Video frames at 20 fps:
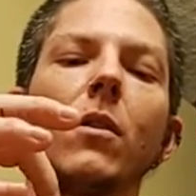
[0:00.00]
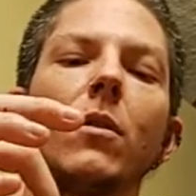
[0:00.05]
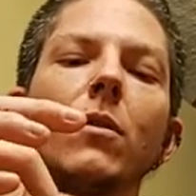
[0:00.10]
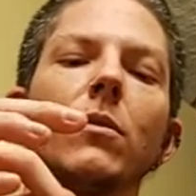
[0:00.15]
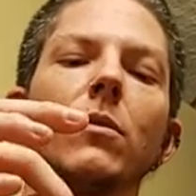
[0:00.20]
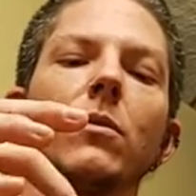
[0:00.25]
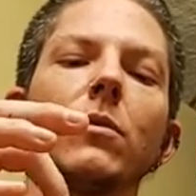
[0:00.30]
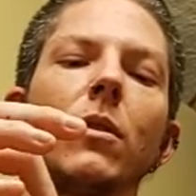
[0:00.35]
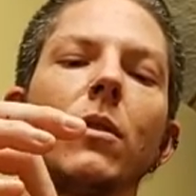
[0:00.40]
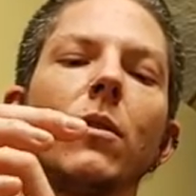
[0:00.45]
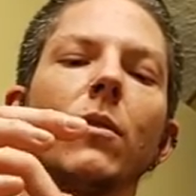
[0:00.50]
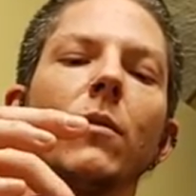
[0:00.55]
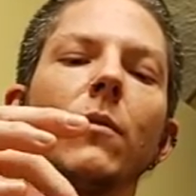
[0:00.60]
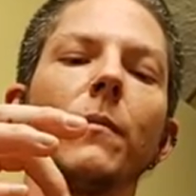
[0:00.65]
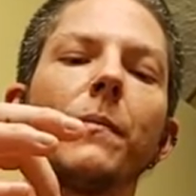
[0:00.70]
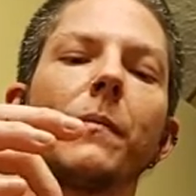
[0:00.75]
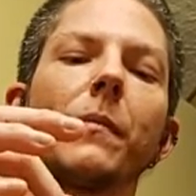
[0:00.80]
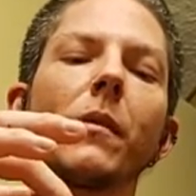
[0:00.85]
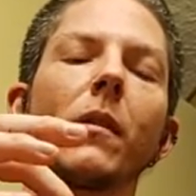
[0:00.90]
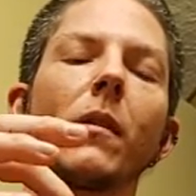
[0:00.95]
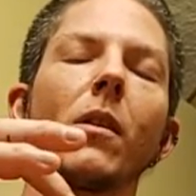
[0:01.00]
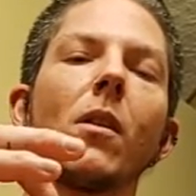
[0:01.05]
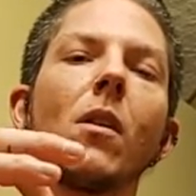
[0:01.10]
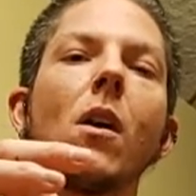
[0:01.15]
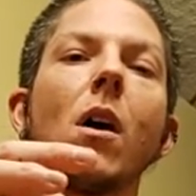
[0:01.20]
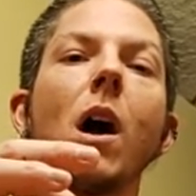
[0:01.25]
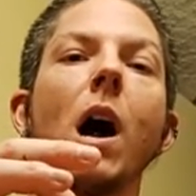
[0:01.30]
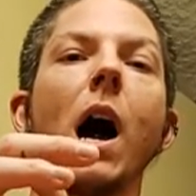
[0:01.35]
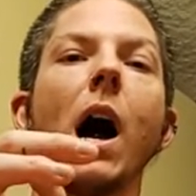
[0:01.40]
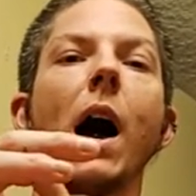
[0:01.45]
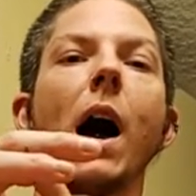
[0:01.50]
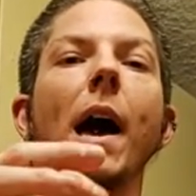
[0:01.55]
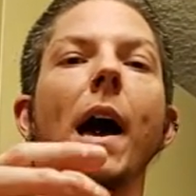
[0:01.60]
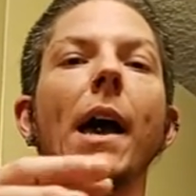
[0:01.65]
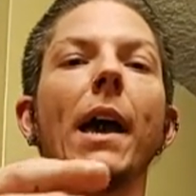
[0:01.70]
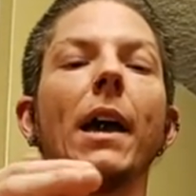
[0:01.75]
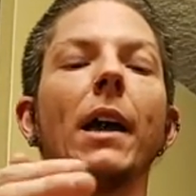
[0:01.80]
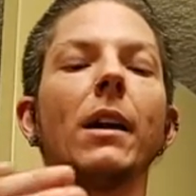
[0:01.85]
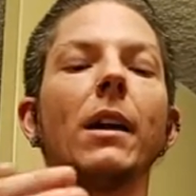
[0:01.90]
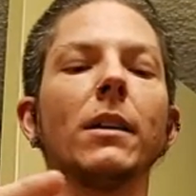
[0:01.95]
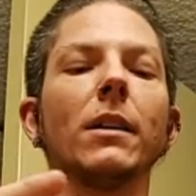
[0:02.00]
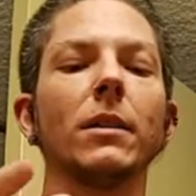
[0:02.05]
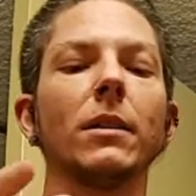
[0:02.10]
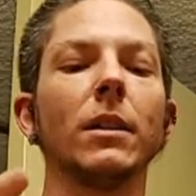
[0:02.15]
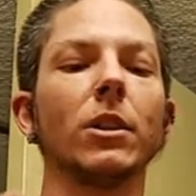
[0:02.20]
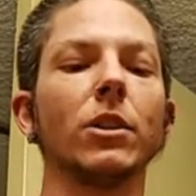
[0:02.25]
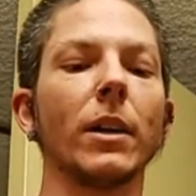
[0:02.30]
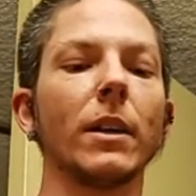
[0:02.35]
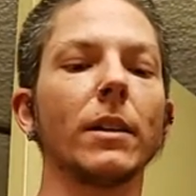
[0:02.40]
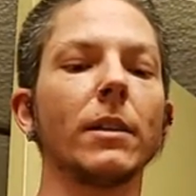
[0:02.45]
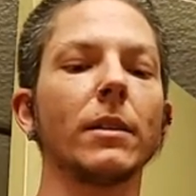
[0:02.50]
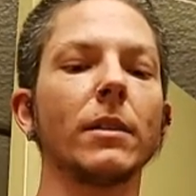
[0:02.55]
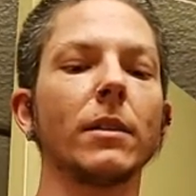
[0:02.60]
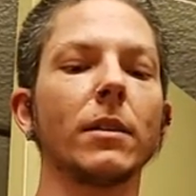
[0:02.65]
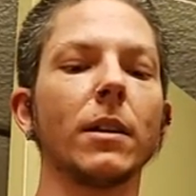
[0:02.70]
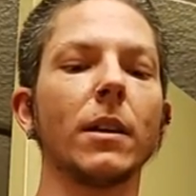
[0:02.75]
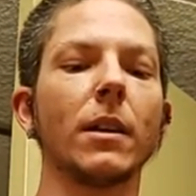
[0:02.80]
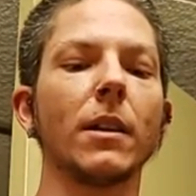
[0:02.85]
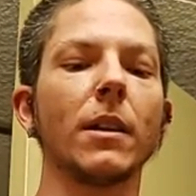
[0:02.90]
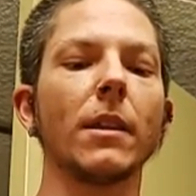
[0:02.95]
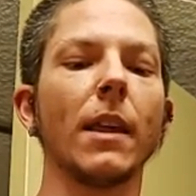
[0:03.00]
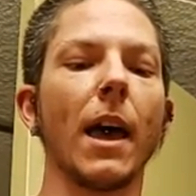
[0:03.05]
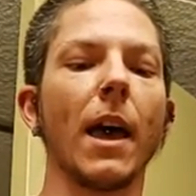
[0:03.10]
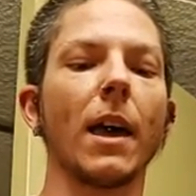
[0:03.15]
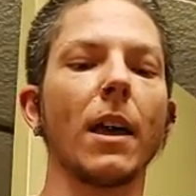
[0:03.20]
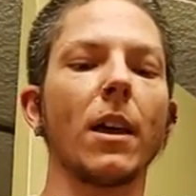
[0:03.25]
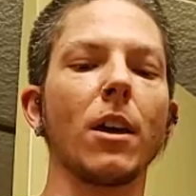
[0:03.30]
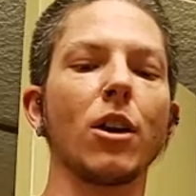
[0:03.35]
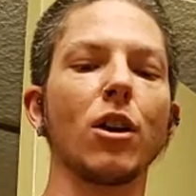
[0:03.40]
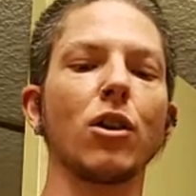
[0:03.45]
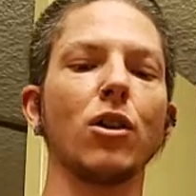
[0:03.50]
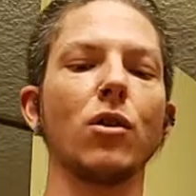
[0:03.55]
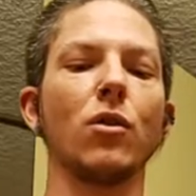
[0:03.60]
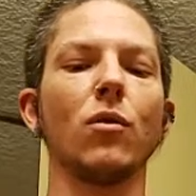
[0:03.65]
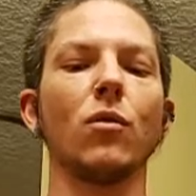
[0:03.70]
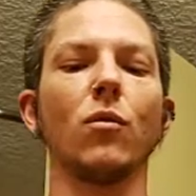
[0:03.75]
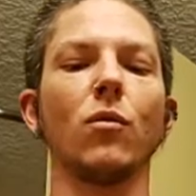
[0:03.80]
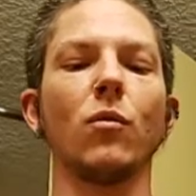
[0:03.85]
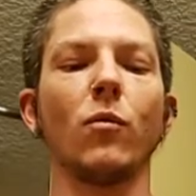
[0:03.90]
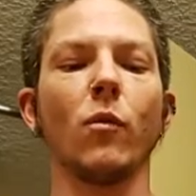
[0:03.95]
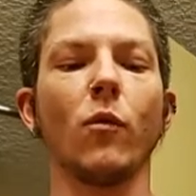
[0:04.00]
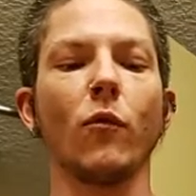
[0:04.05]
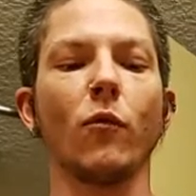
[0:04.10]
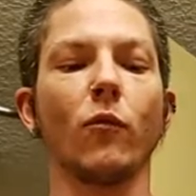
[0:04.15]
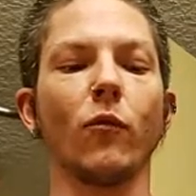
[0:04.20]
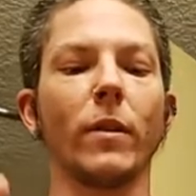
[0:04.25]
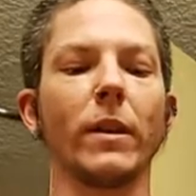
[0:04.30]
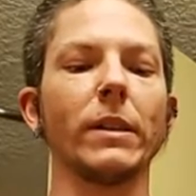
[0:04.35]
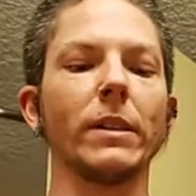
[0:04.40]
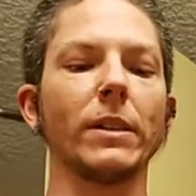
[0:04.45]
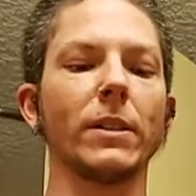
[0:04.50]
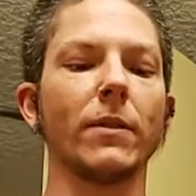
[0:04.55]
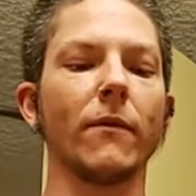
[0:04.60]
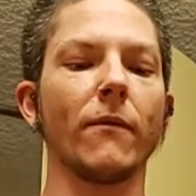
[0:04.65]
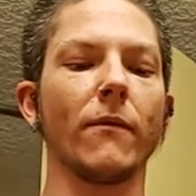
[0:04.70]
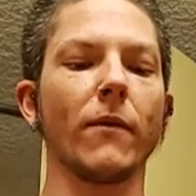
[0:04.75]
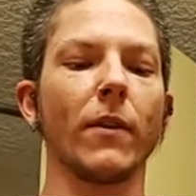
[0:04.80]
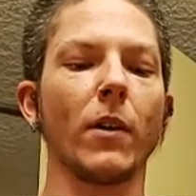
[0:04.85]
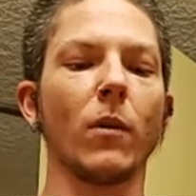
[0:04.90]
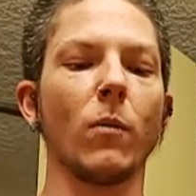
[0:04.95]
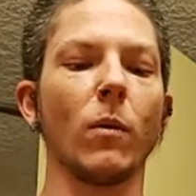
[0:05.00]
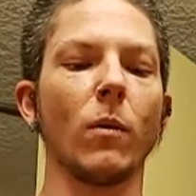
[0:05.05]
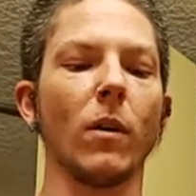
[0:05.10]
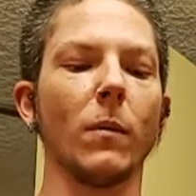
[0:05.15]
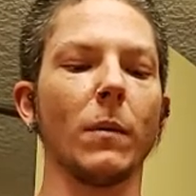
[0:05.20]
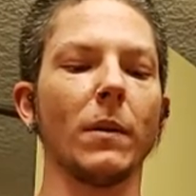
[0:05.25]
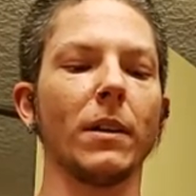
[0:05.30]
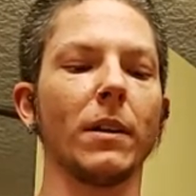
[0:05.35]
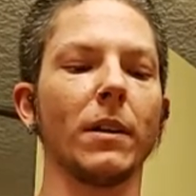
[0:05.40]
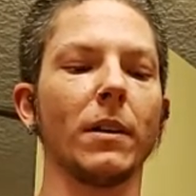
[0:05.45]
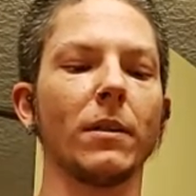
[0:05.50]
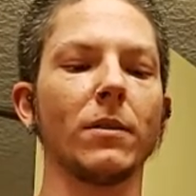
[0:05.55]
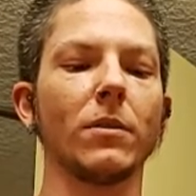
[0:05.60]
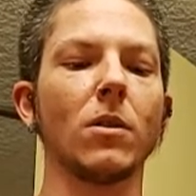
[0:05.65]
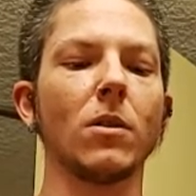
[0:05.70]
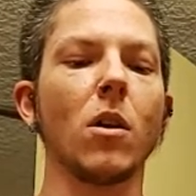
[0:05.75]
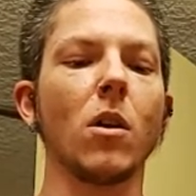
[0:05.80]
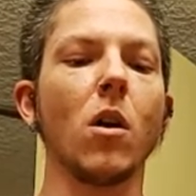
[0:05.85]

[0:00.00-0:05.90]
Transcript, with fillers: So I suggest that you rinse very well with this.